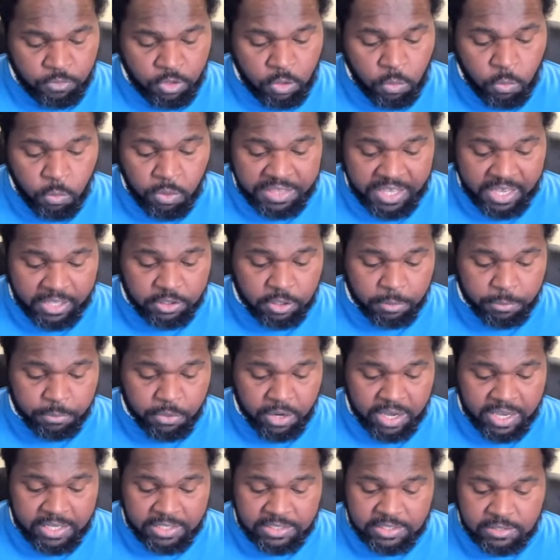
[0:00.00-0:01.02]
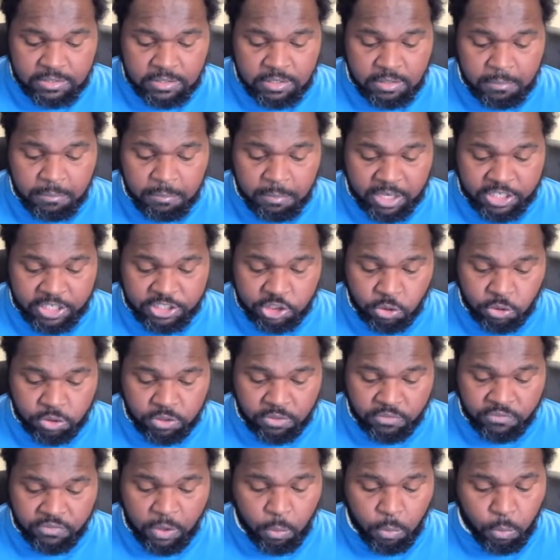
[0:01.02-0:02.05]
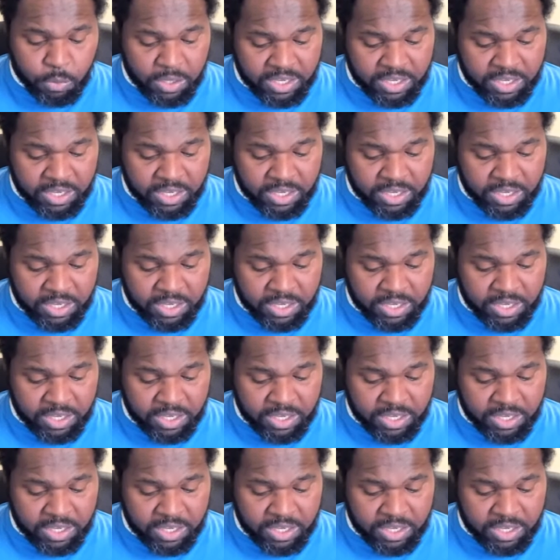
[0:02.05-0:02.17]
Without the race, my shoulder felt